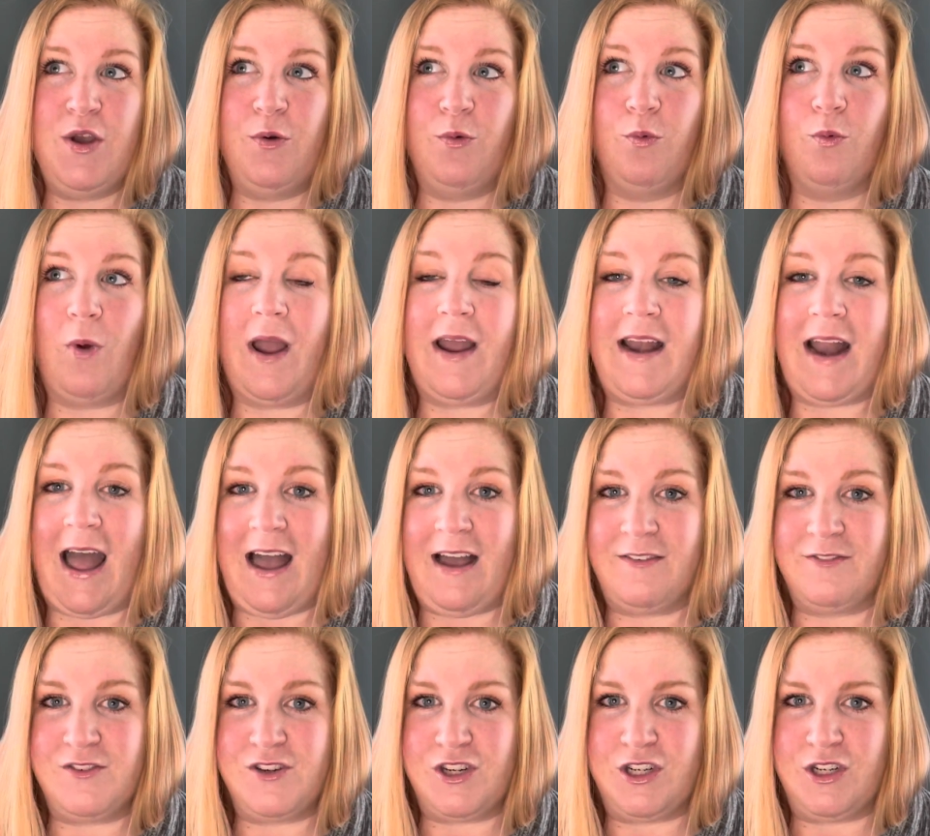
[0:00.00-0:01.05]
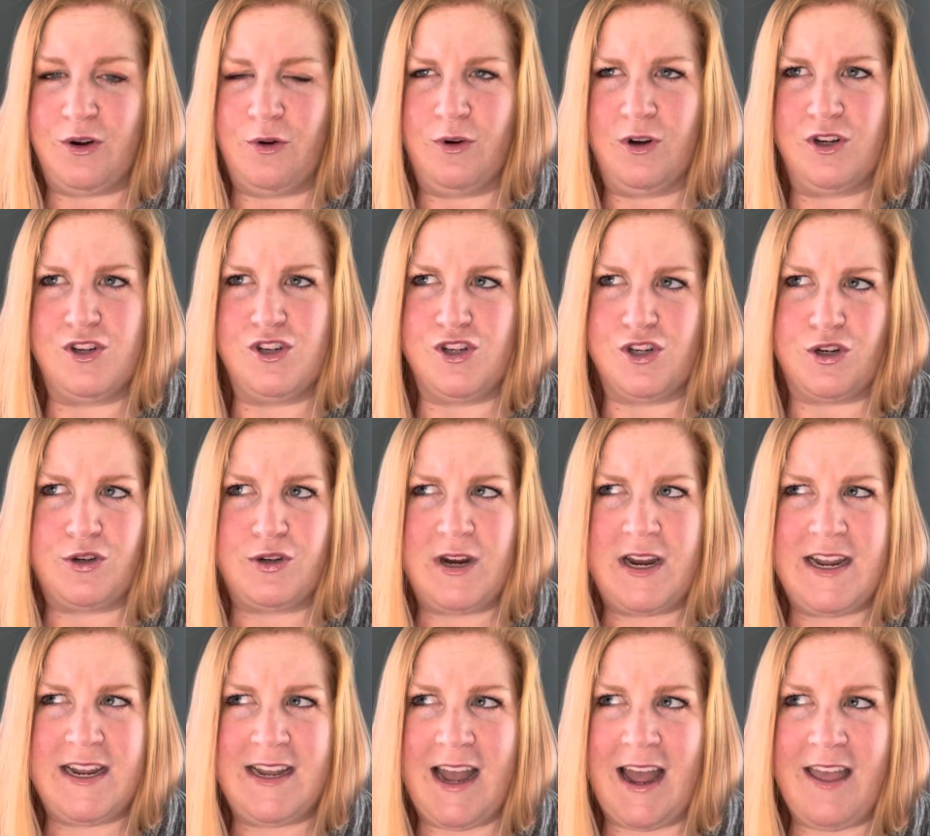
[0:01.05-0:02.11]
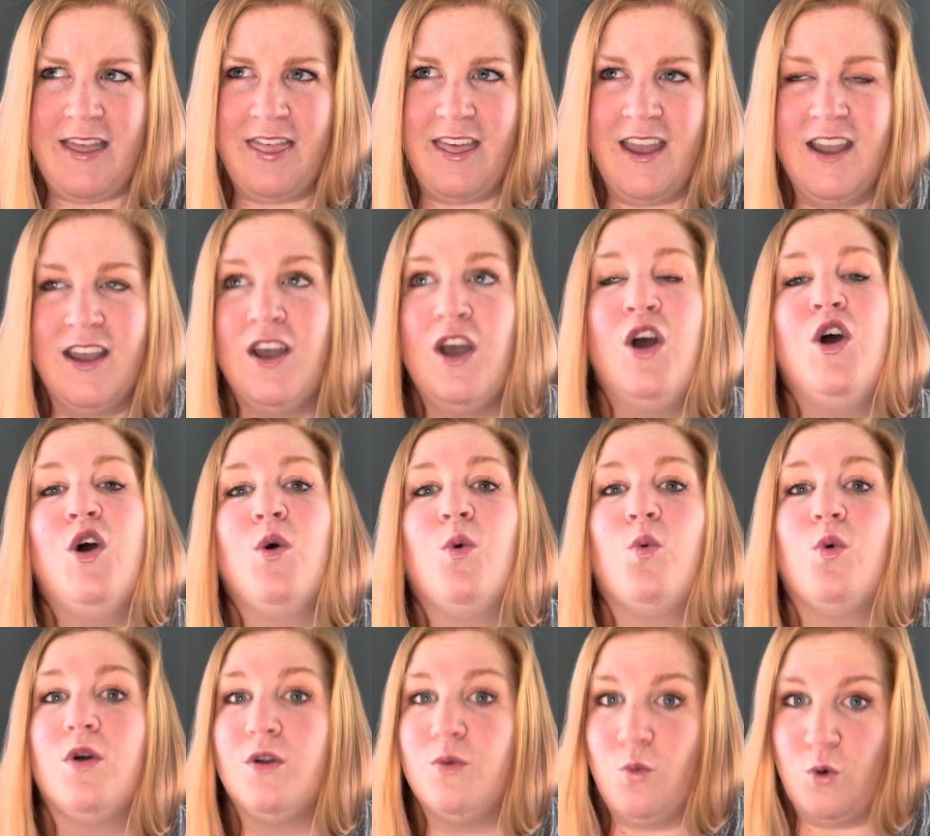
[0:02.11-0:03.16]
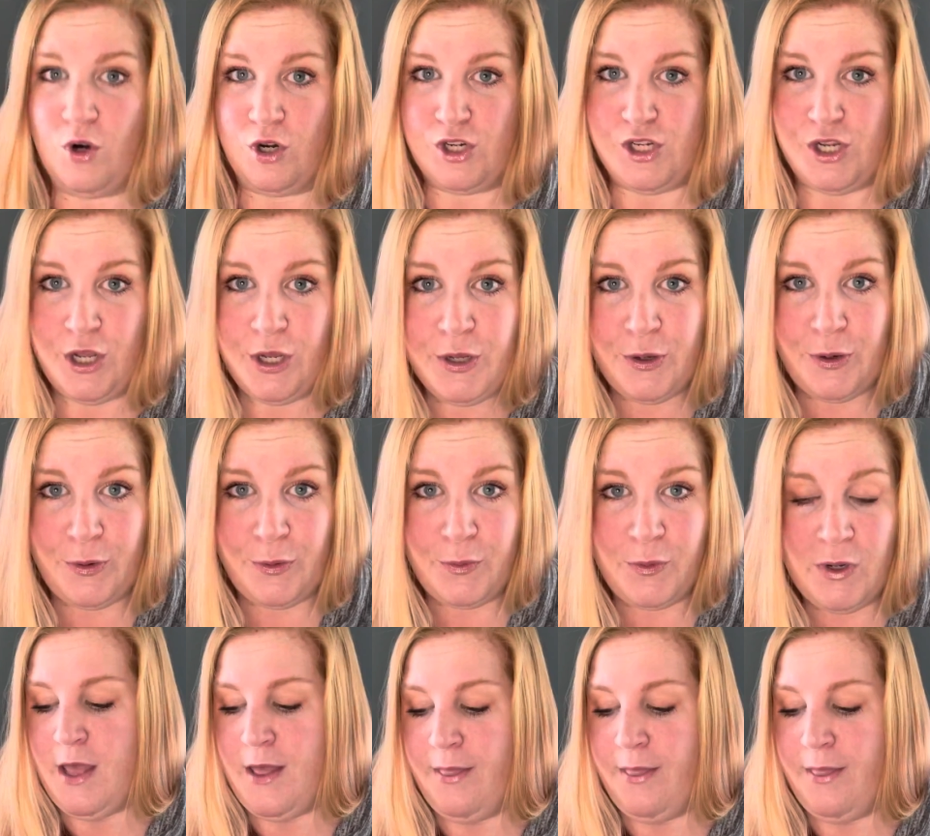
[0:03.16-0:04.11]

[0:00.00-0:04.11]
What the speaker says: right after or during, I think, World War II,